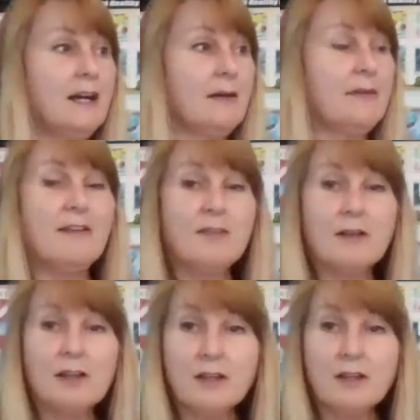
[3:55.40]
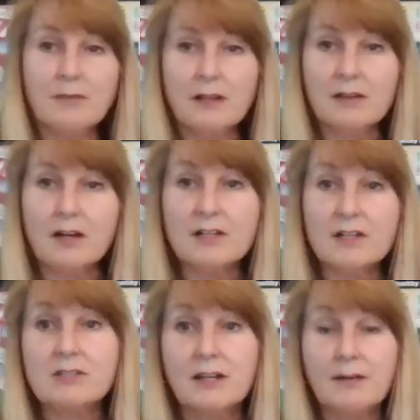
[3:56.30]
um, have a, a
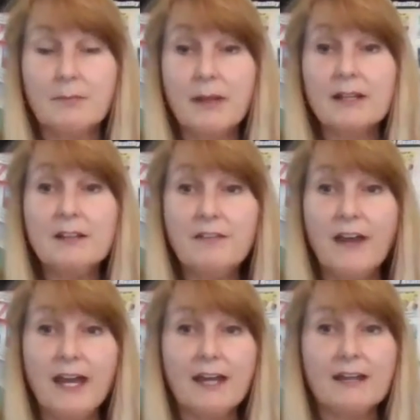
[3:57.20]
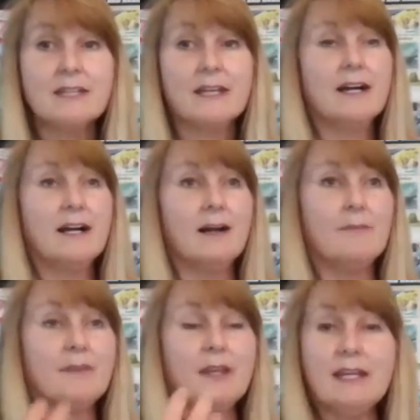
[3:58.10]
large uh, belly fat,
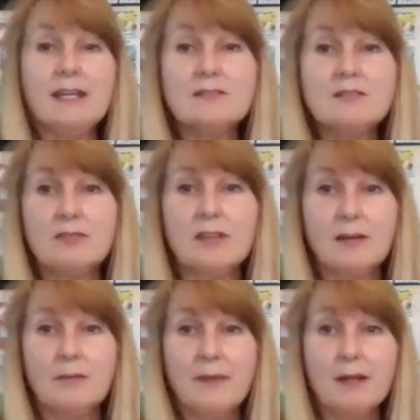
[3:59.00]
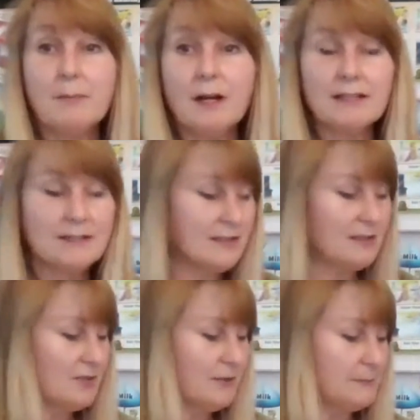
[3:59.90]
um, getting into the metabolic
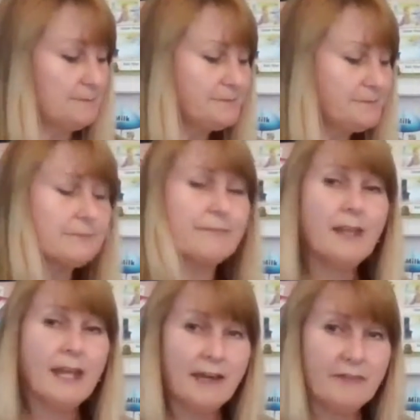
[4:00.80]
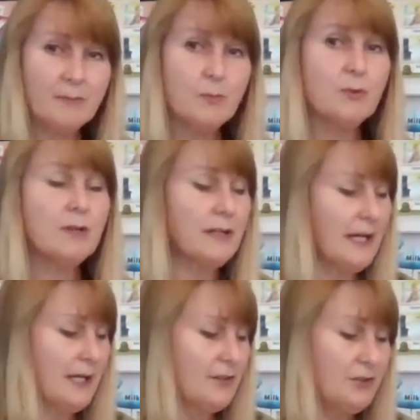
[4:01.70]
syndrome, having more
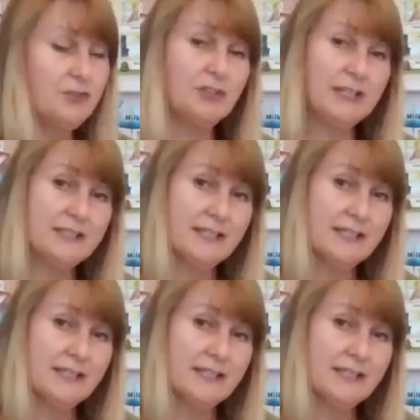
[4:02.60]
nutrient